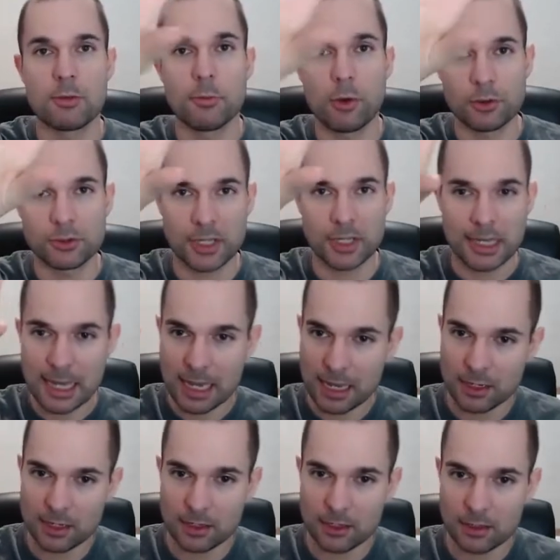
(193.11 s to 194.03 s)

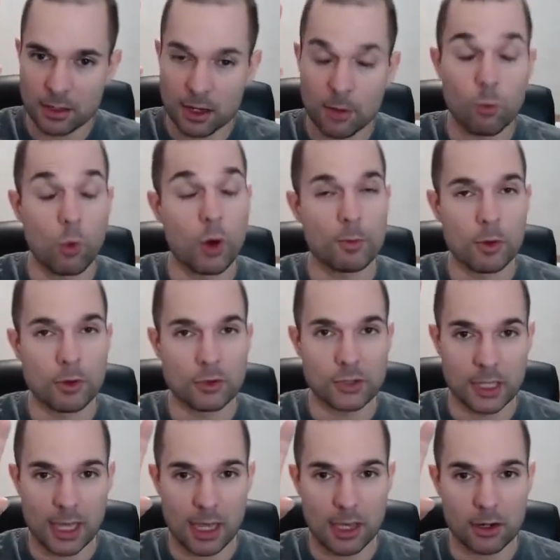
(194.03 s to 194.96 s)
one
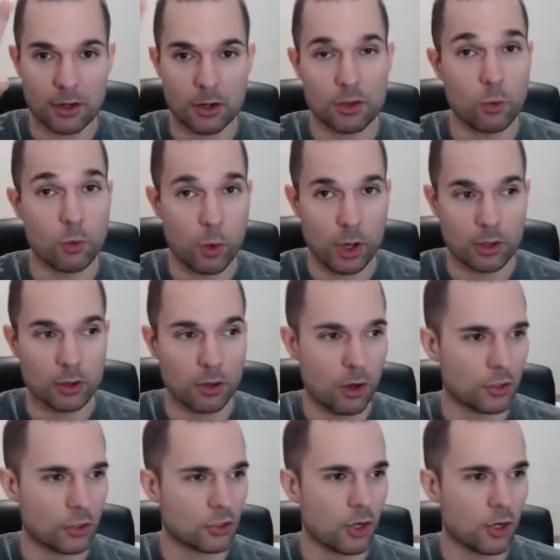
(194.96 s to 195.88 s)
multi-cannon on the 1
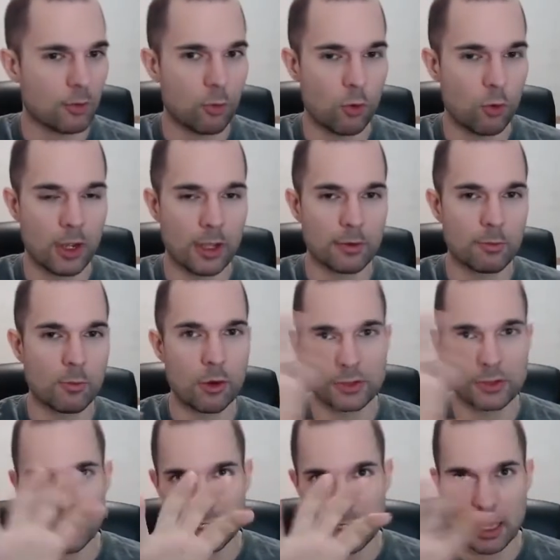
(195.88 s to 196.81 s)
large hard point,
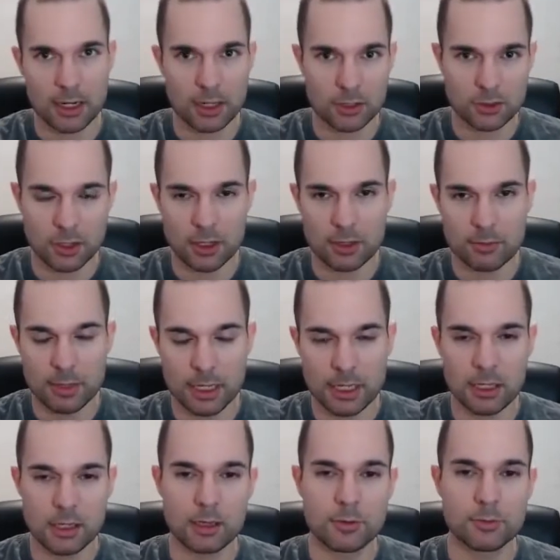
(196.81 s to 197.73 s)
multi-cannons on the
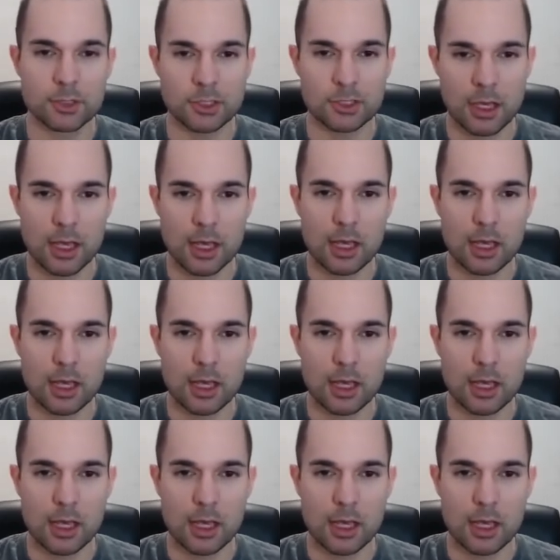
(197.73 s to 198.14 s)
mediums,